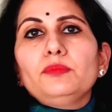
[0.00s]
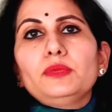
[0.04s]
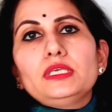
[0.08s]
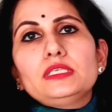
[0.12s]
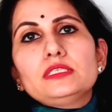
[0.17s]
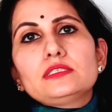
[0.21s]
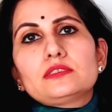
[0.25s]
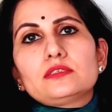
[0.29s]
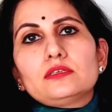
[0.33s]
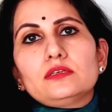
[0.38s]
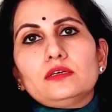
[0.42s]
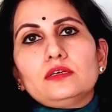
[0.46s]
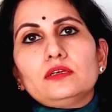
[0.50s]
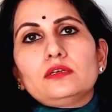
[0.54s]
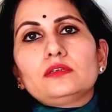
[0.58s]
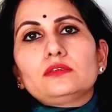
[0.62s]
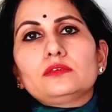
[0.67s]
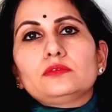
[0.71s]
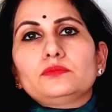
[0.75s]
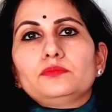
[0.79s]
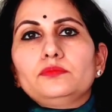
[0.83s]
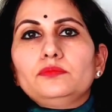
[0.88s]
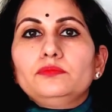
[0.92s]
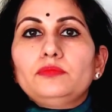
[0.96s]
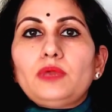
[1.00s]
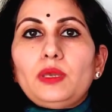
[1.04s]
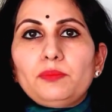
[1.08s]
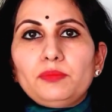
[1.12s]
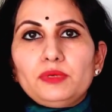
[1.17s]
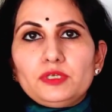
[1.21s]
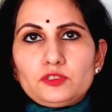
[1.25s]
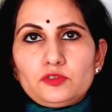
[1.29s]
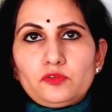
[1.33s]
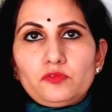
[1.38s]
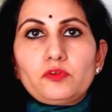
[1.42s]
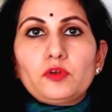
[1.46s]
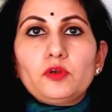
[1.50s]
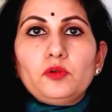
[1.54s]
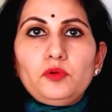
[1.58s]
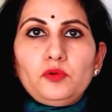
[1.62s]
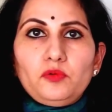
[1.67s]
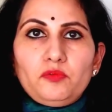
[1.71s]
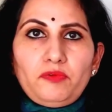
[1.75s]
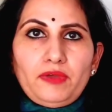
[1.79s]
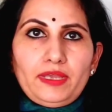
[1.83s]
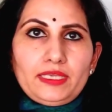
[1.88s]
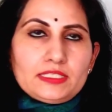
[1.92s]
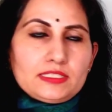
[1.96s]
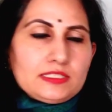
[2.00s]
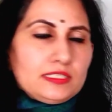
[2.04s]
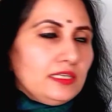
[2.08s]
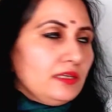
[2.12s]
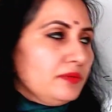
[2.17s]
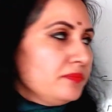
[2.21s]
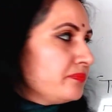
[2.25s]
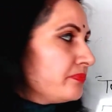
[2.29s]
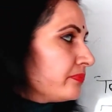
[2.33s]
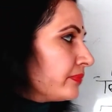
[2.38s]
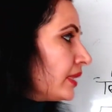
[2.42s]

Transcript: means members of chlorophyceae.